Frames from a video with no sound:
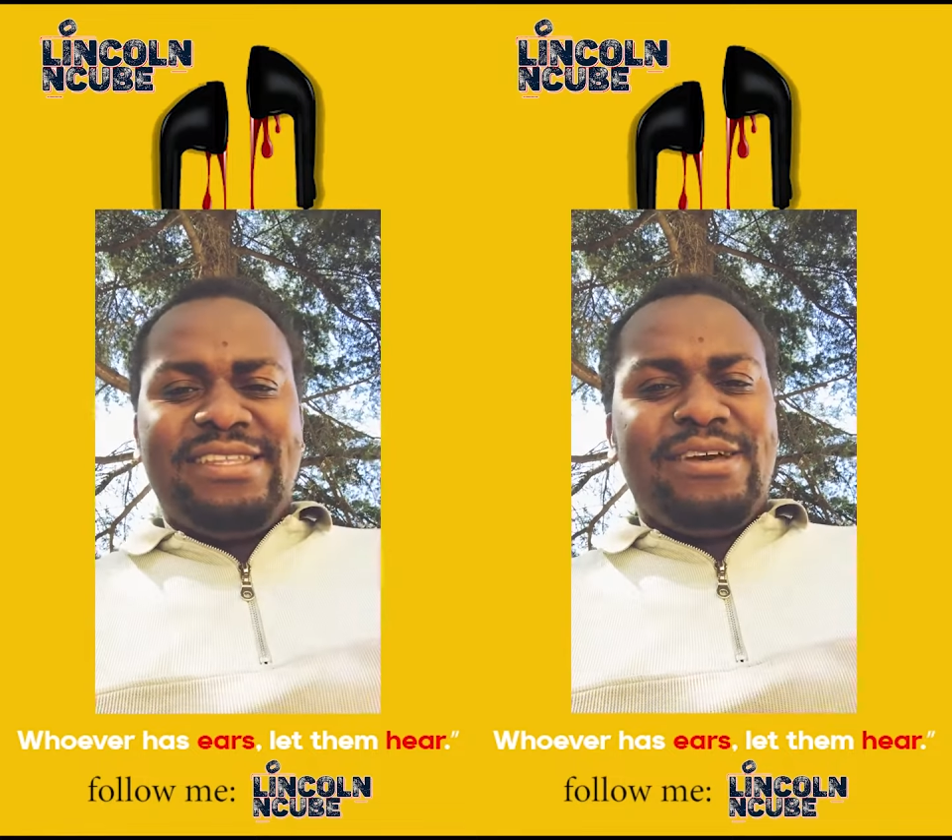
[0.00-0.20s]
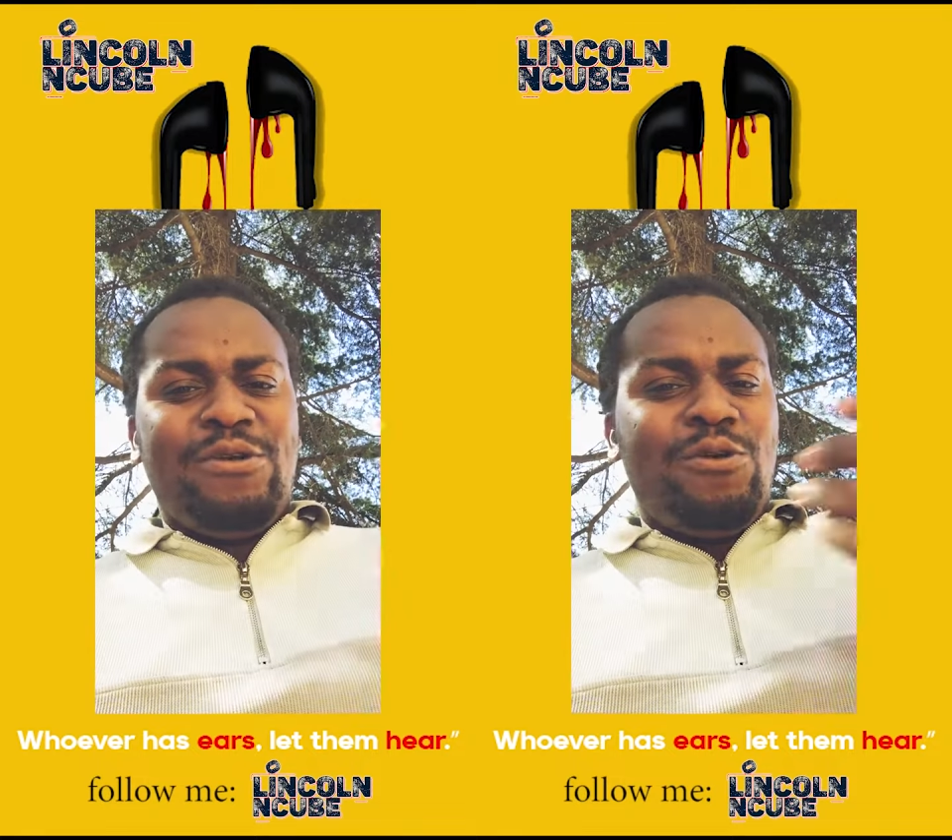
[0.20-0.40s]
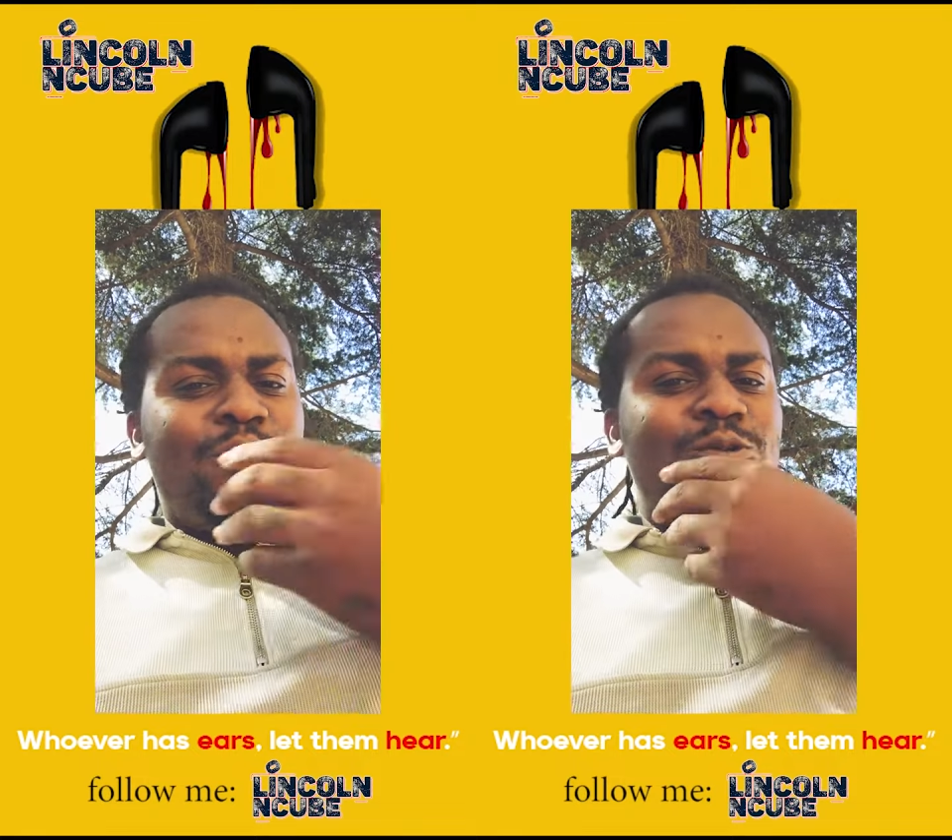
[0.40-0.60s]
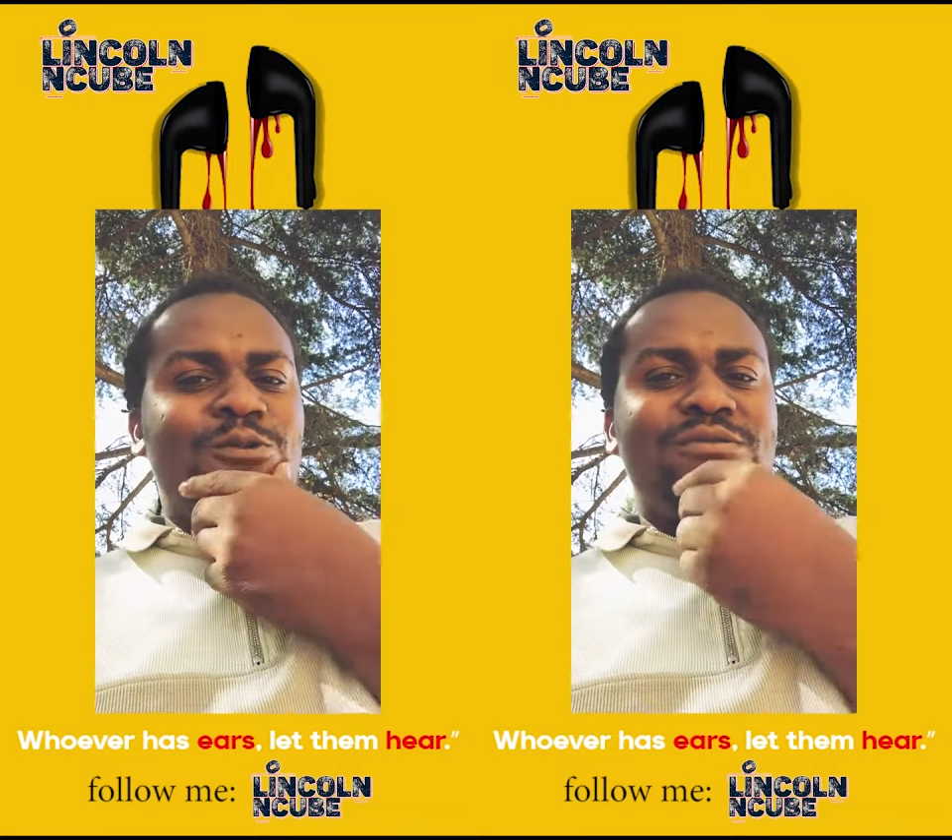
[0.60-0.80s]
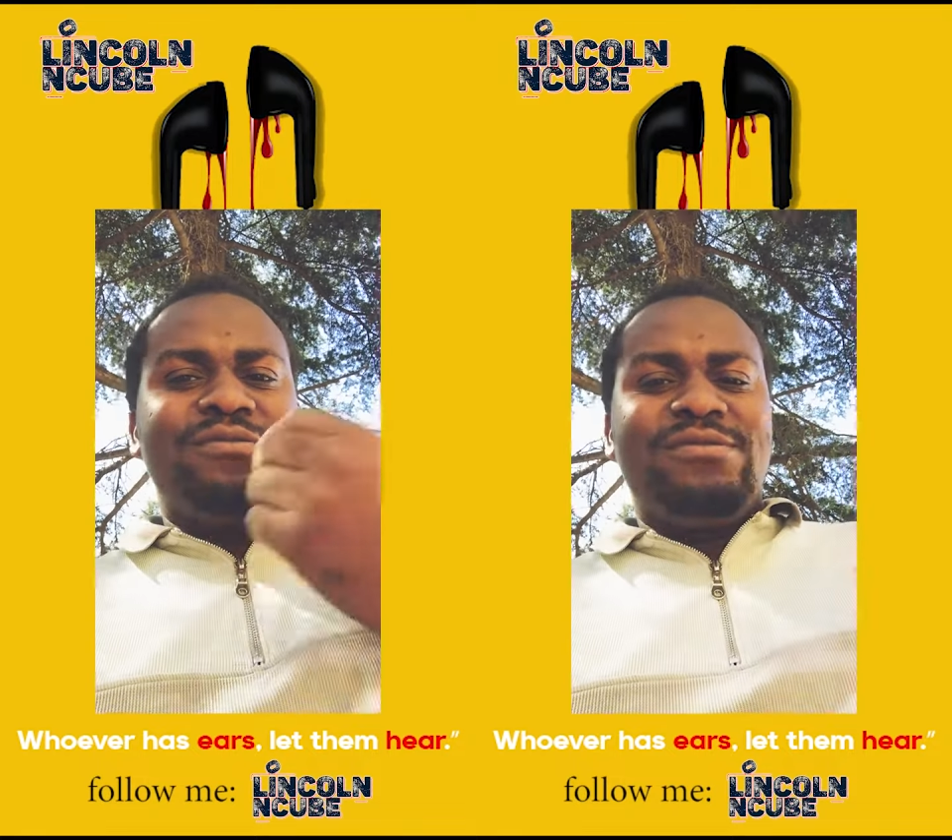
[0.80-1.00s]
the
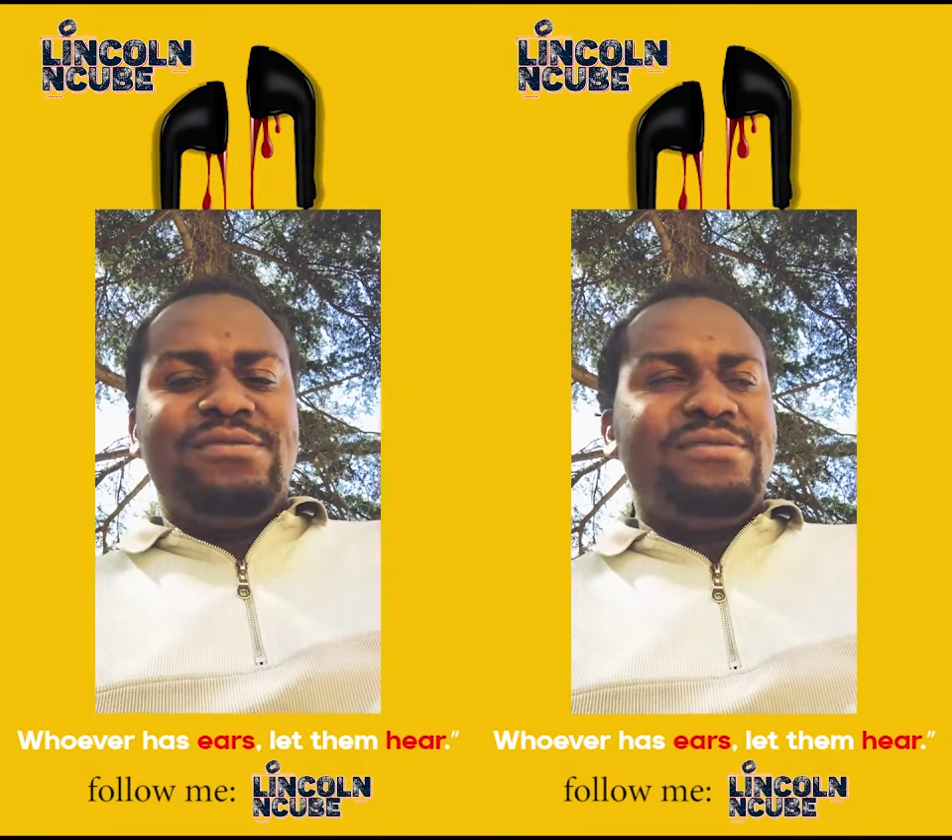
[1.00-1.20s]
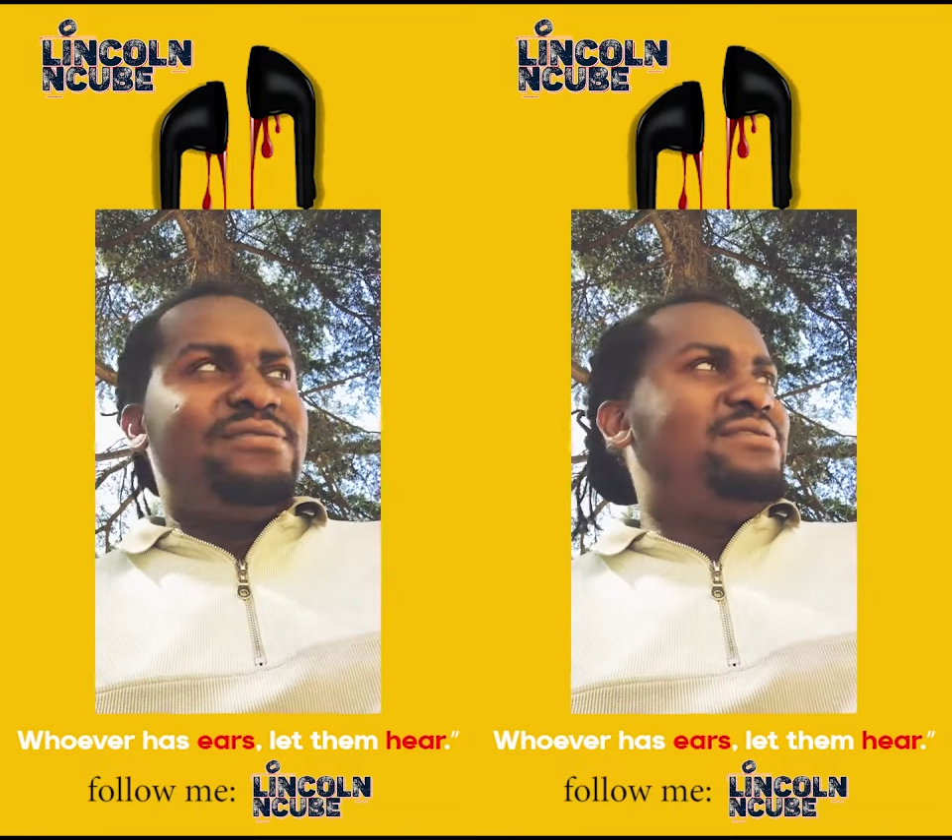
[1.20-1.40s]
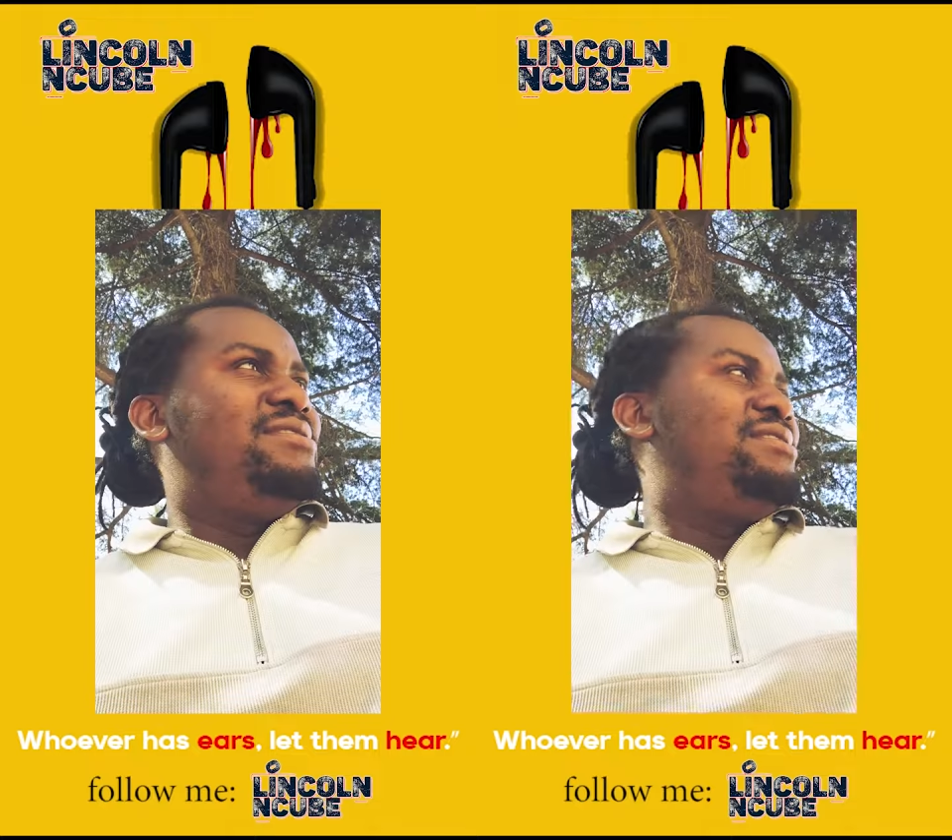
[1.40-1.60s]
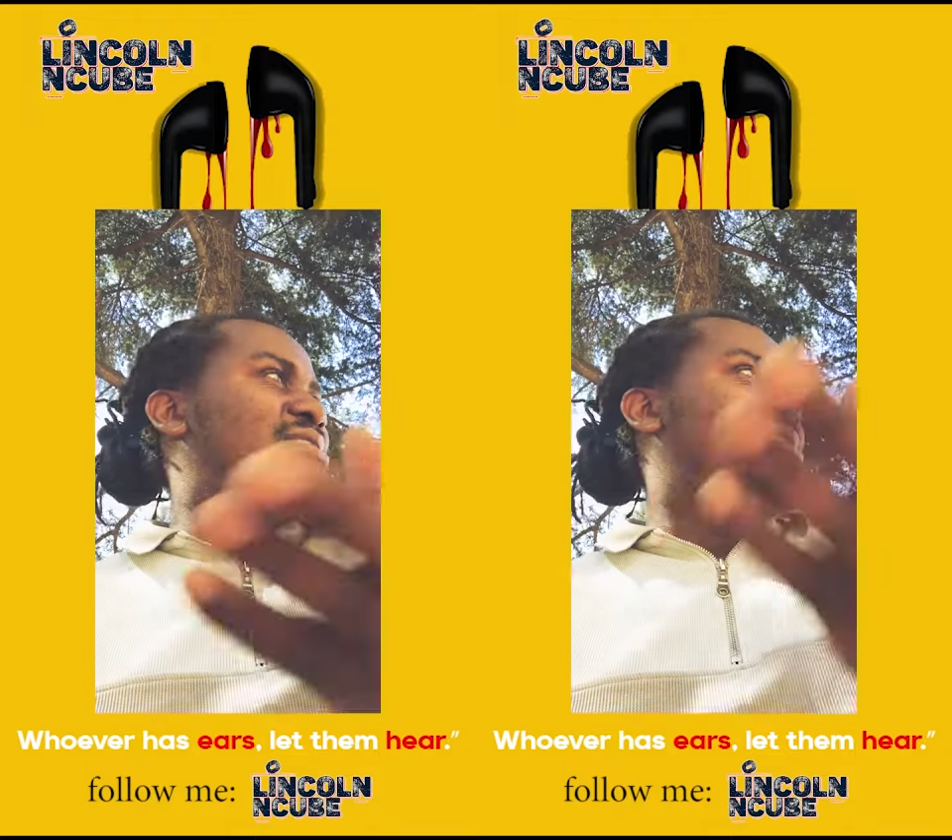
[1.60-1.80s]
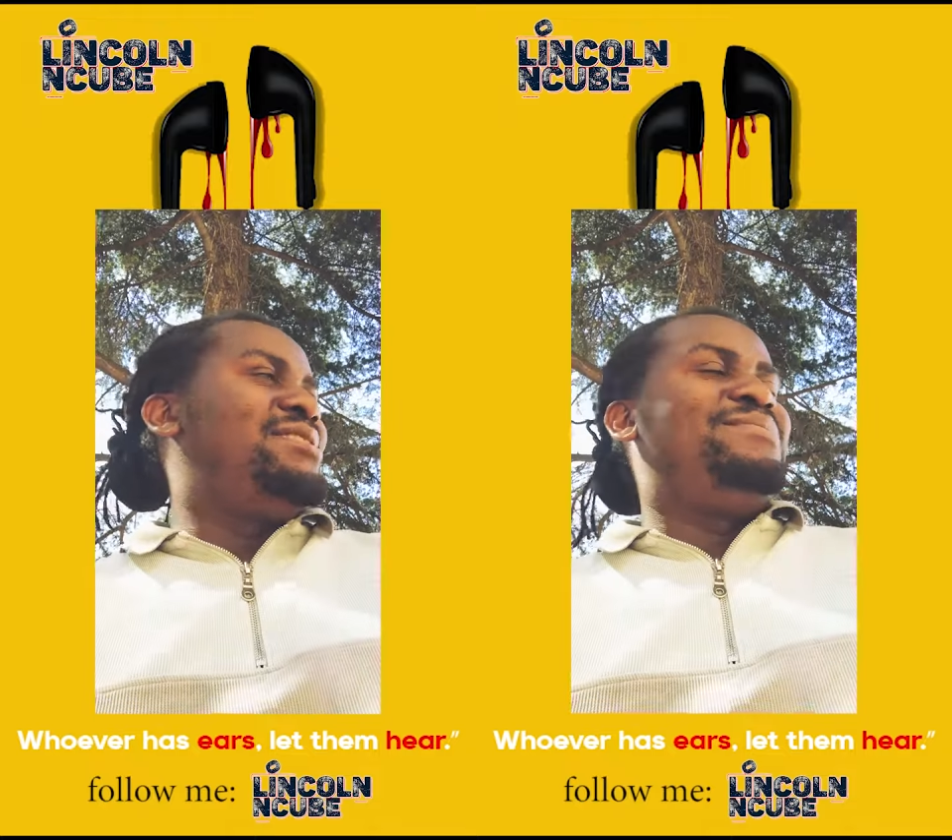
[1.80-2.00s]
whole
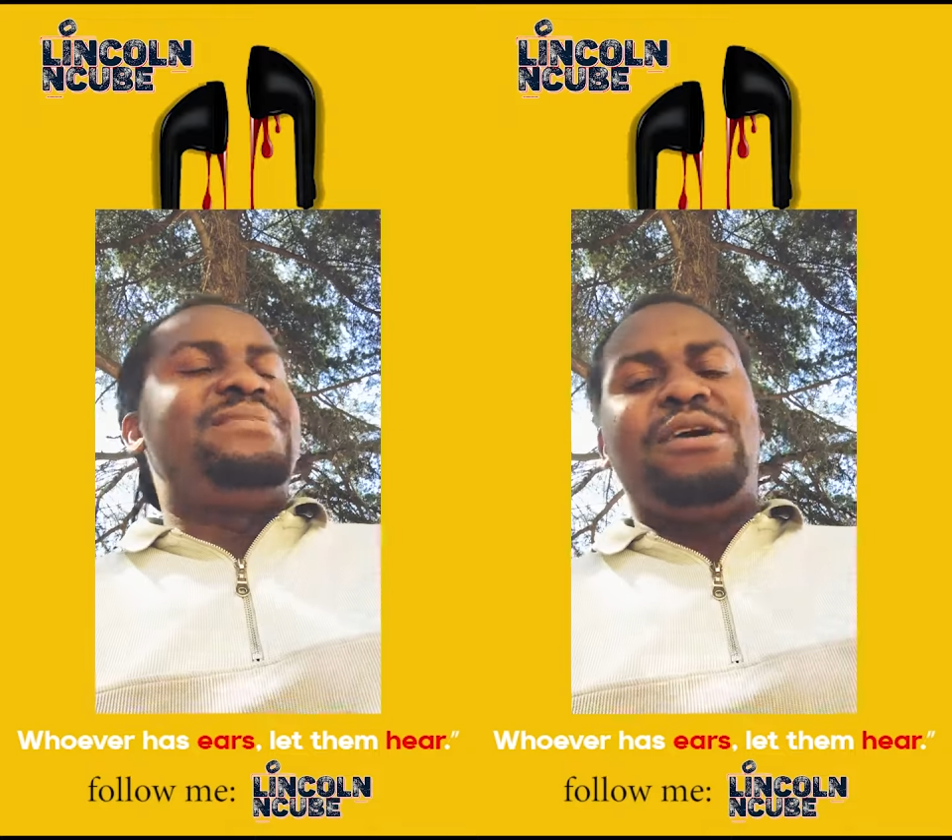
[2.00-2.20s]
to